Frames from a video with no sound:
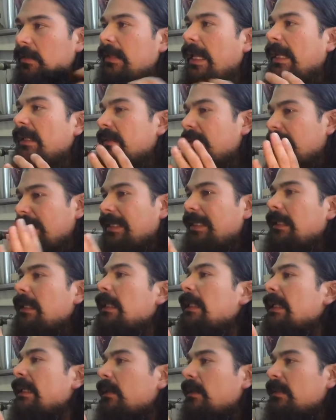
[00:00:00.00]
So that's the
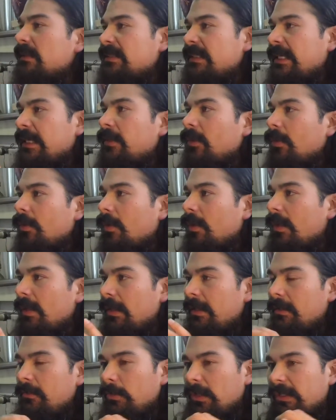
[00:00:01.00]
clear signal,
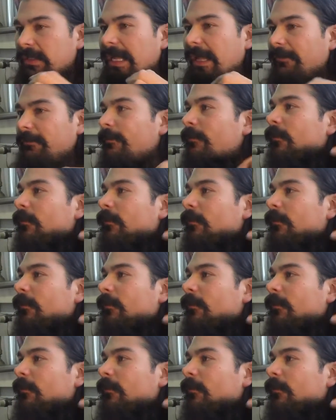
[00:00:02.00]
where you have